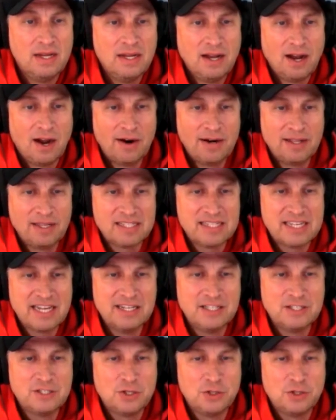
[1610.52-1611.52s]
All right, let's get
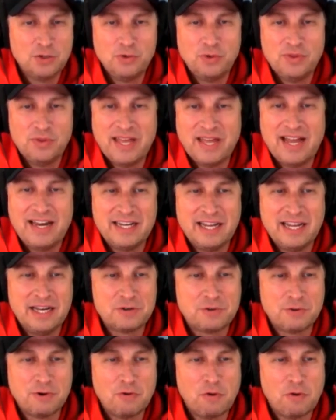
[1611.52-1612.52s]
into that
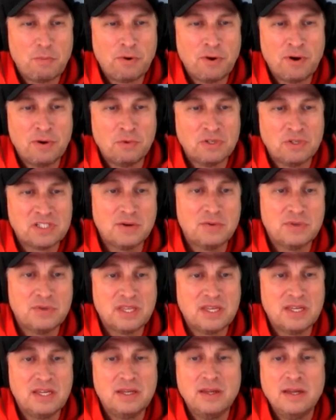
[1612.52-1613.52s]
injury report. We'll start with
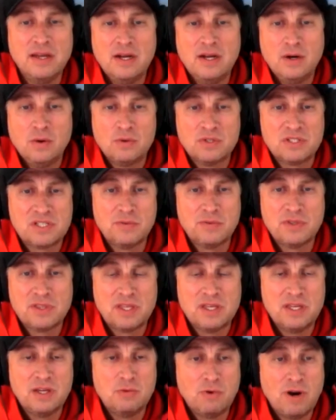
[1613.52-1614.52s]
the
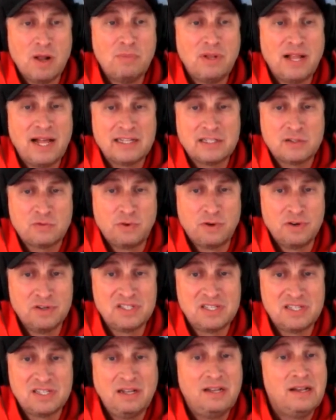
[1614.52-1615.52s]
Redblacks
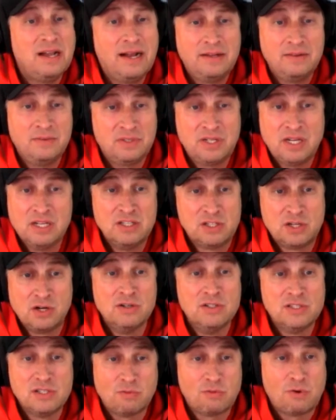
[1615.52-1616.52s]
first.
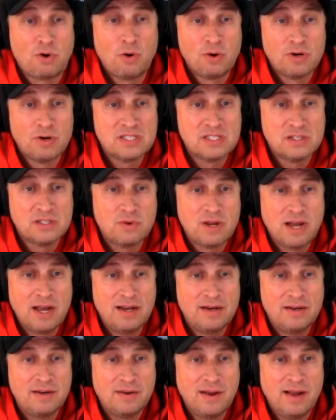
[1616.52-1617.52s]
Concerns, of course. You've
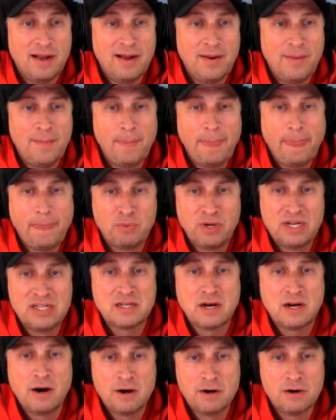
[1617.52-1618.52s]
got Bryce
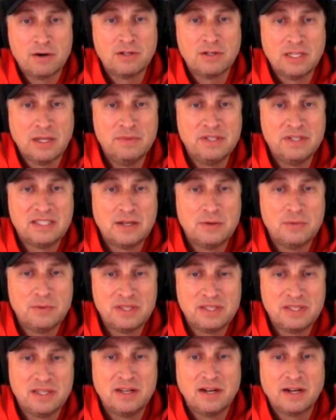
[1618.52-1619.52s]
Carter limited
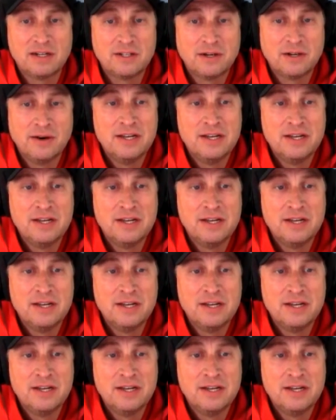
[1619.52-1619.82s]
with the adductor